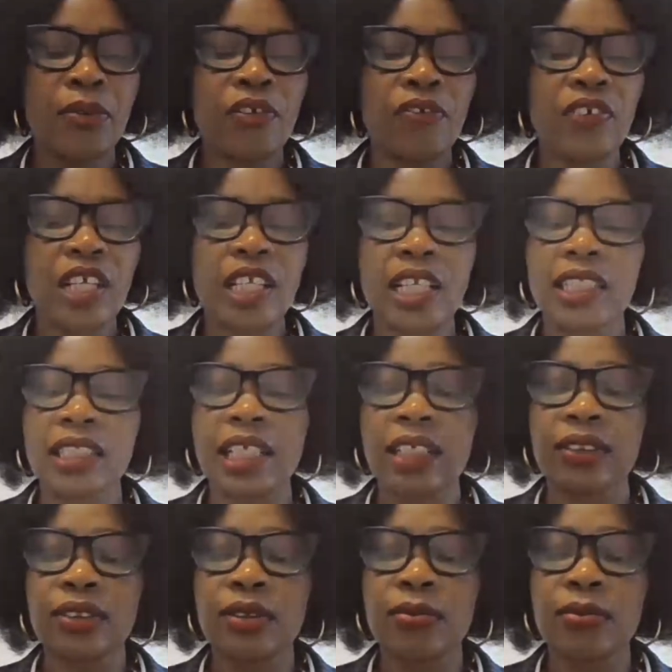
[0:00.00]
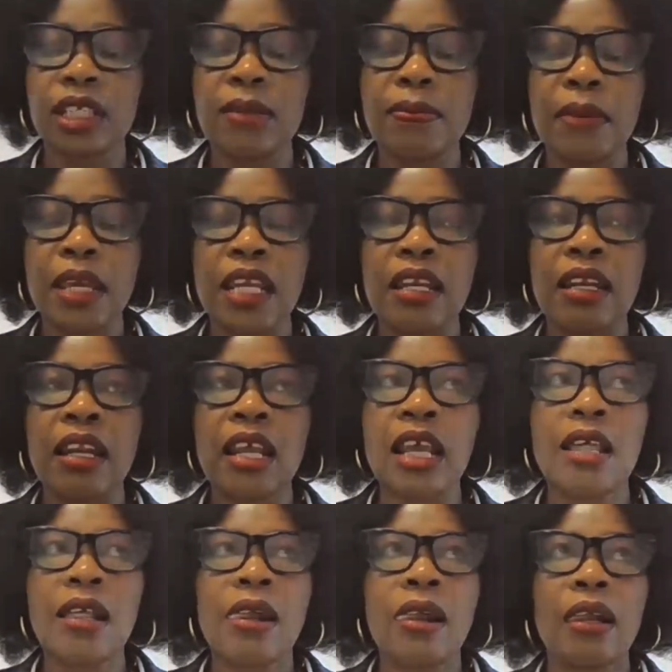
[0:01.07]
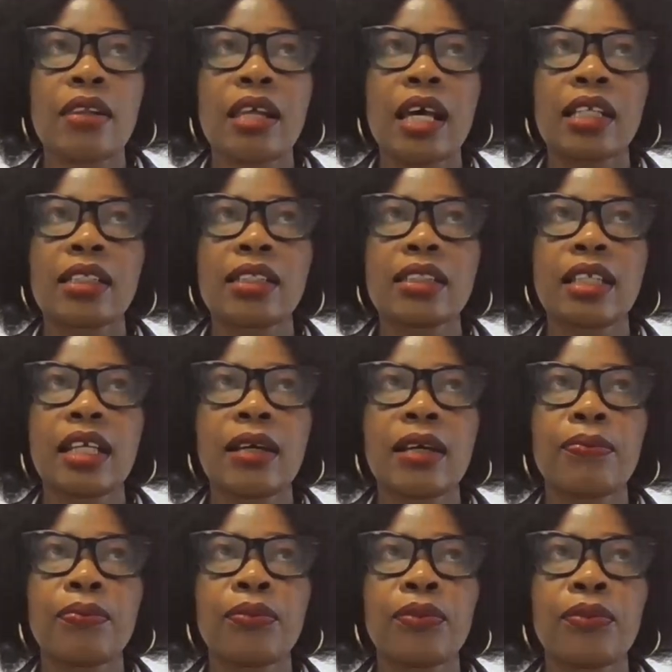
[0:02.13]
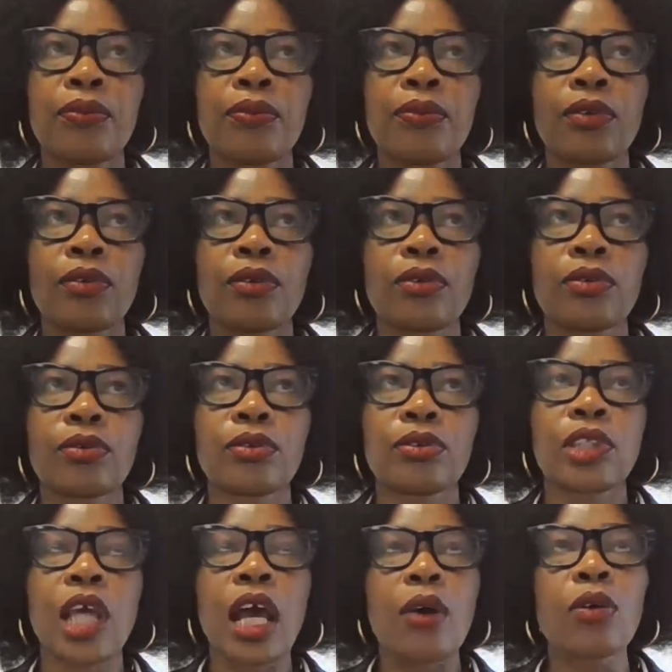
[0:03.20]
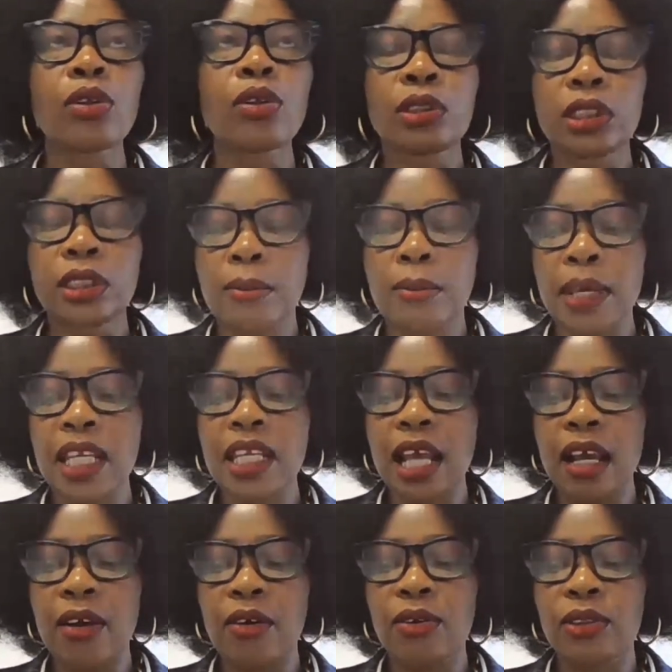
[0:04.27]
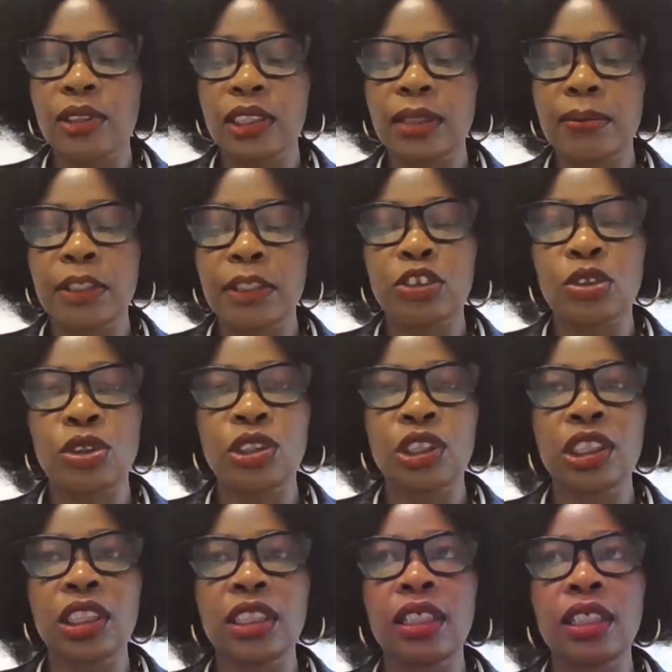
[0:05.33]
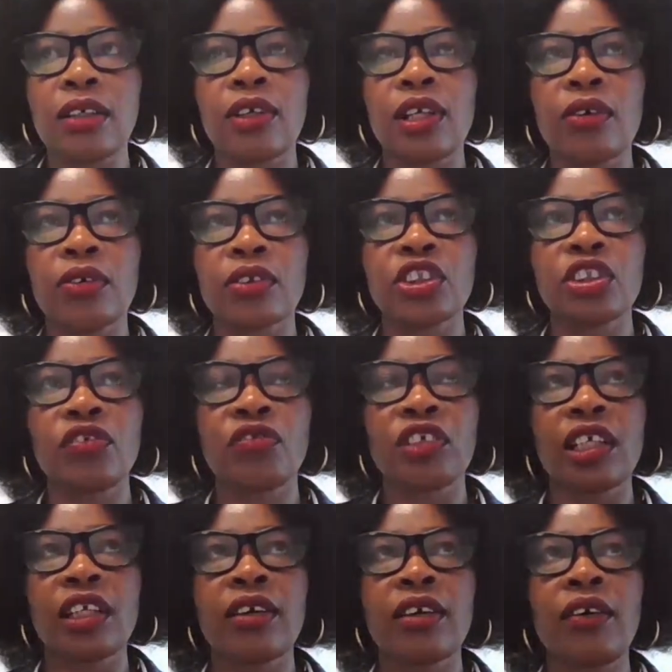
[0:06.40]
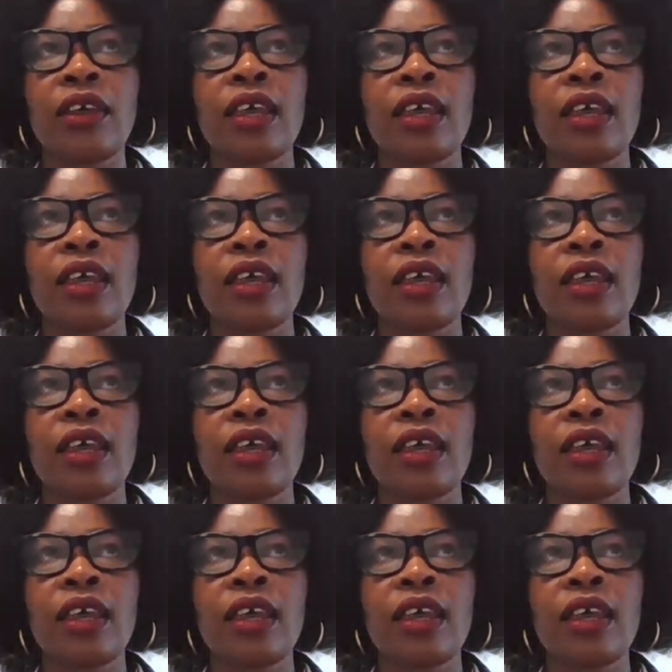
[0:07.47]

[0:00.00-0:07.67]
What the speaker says: We find that there's so many men that men are always the majority on our Chevening